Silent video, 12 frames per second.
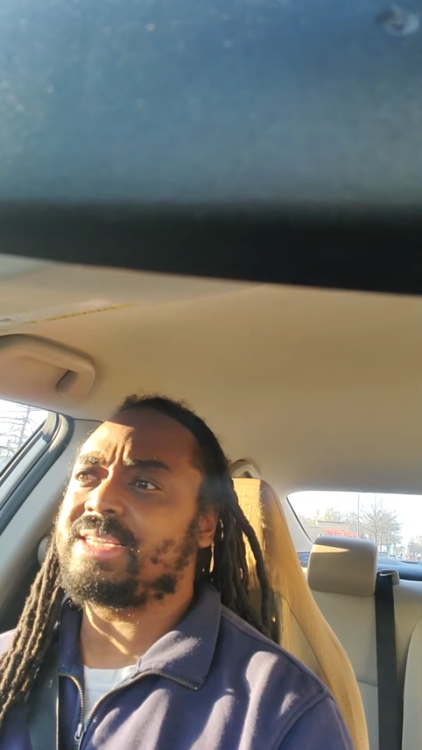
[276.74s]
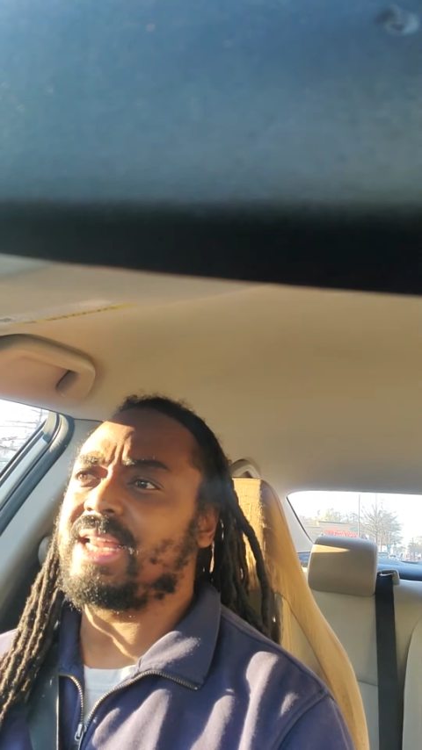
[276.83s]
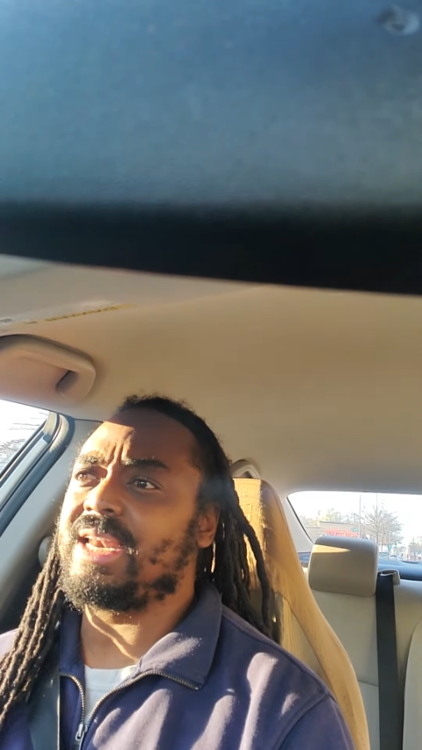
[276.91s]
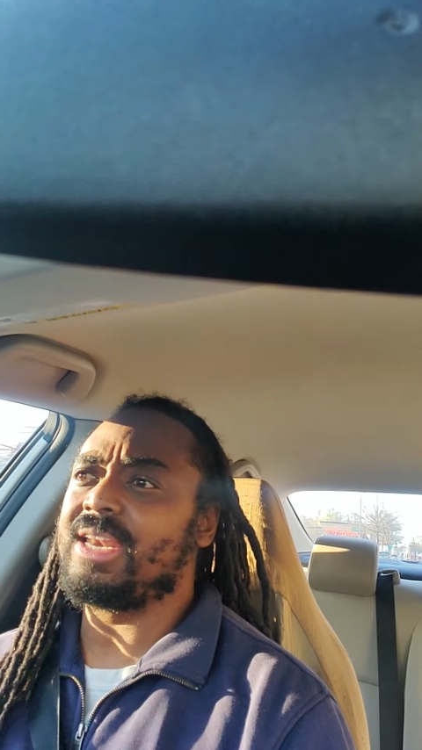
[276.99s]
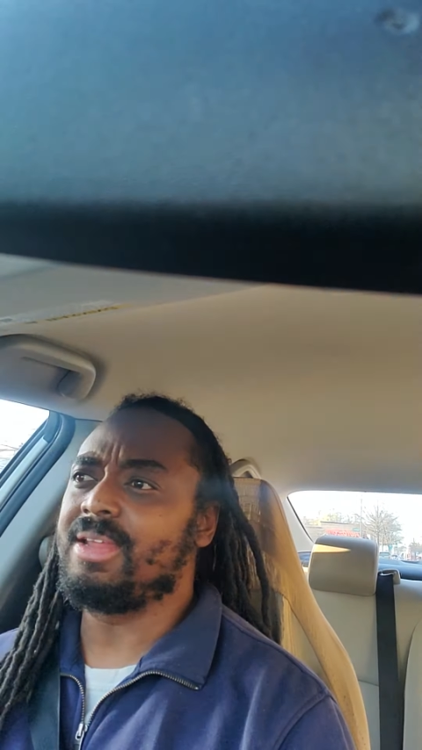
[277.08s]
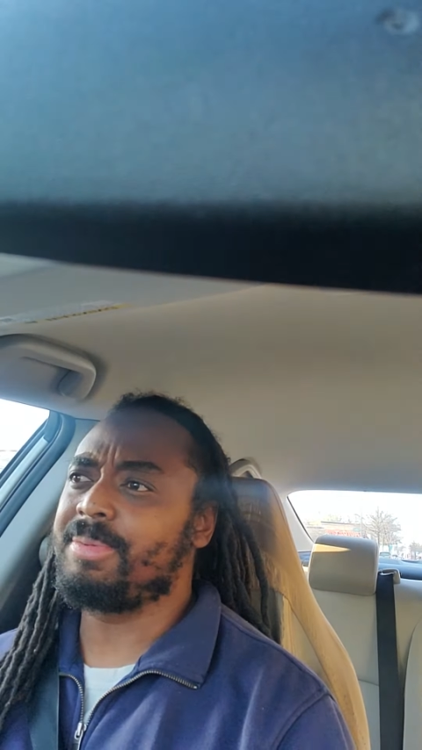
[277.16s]

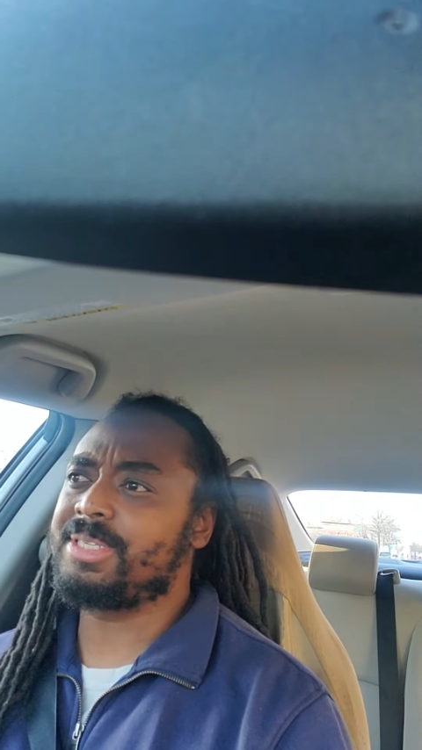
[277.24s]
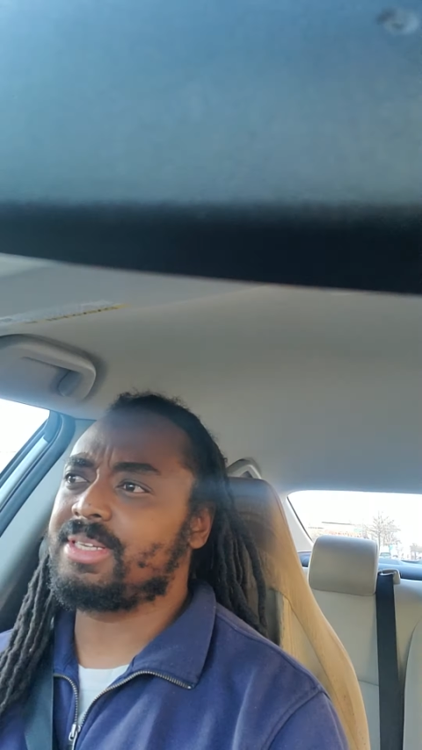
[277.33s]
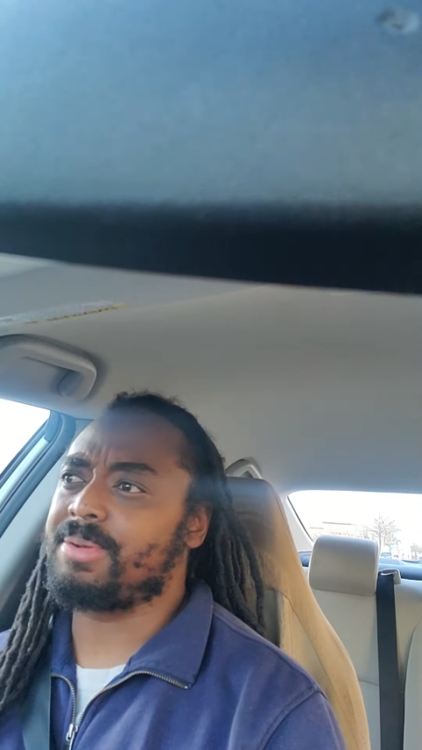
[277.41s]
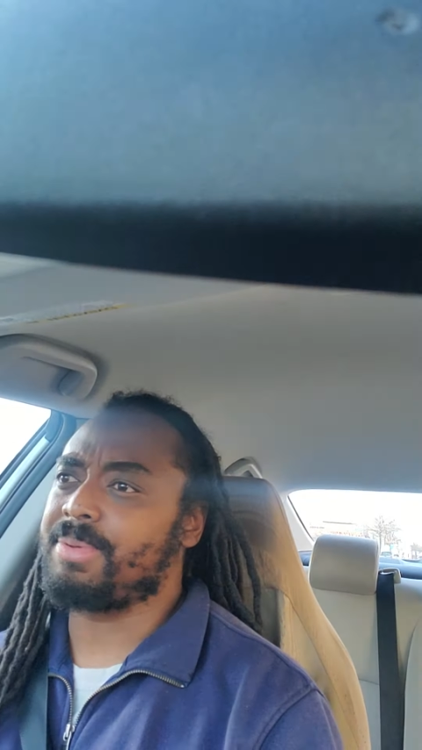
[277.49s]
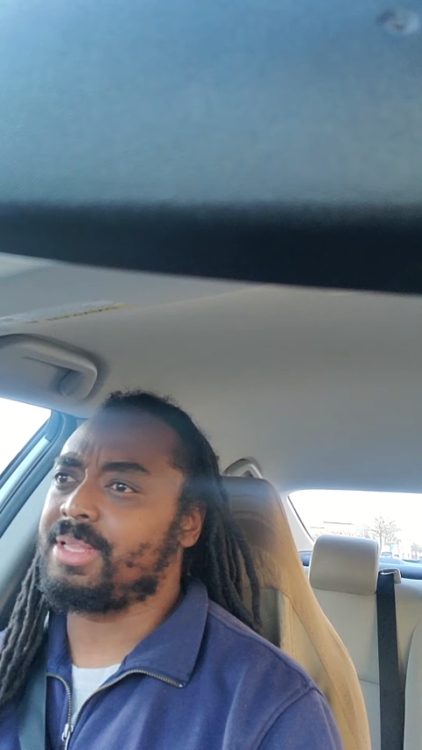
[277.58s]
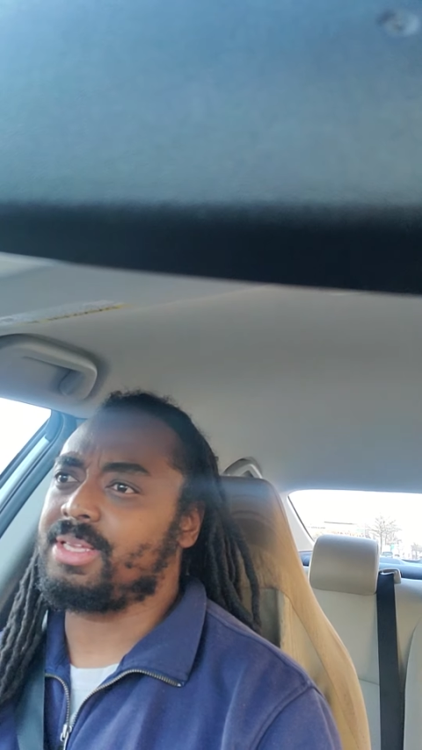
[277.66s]

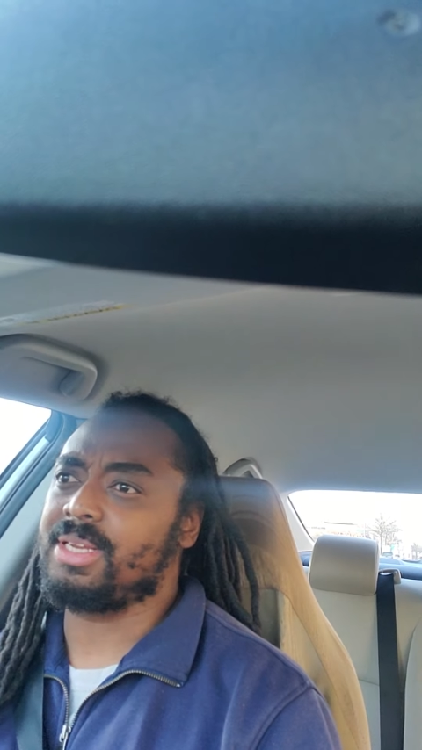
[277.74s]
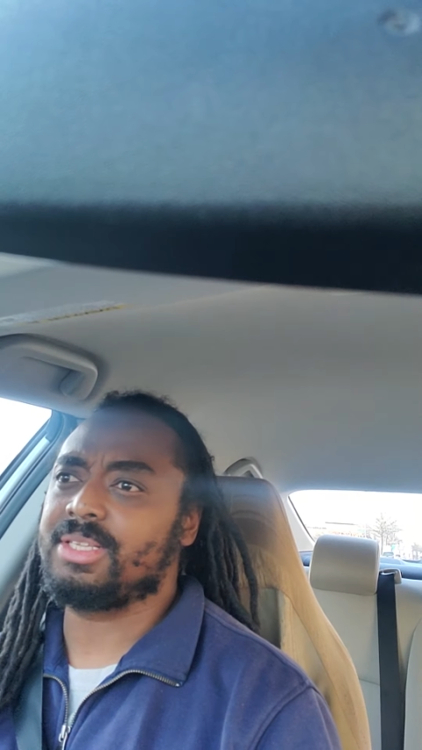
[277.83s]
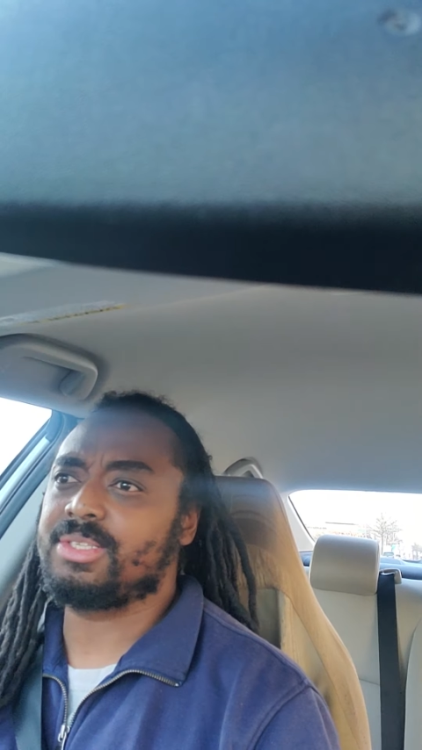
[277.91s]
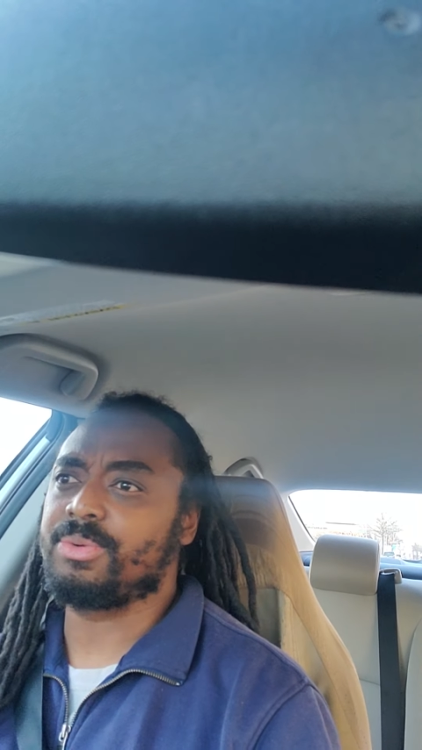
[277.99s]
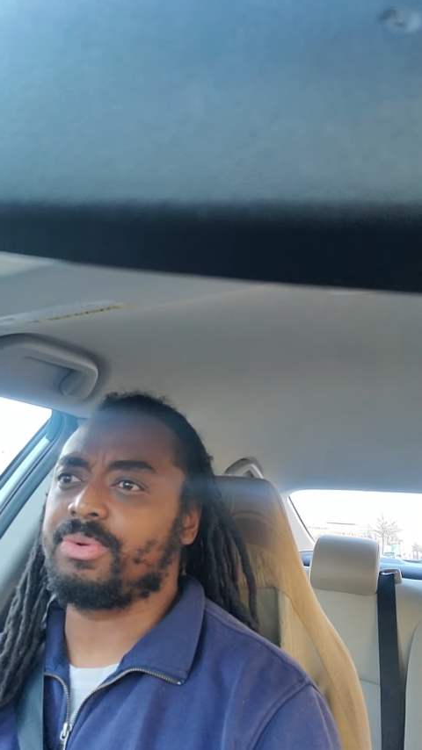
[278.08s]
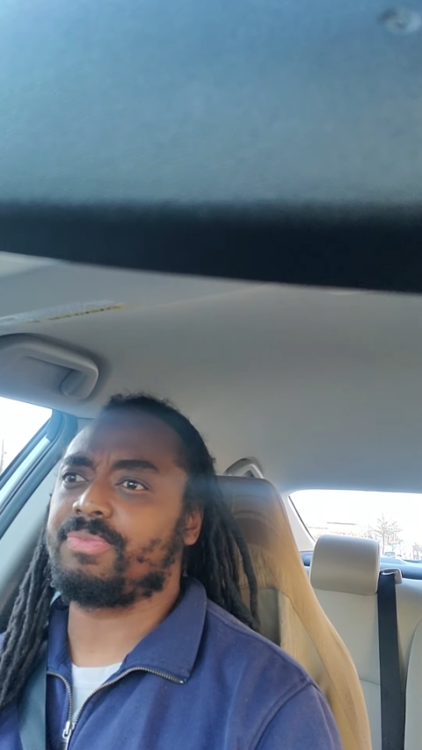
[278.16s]
limited ability to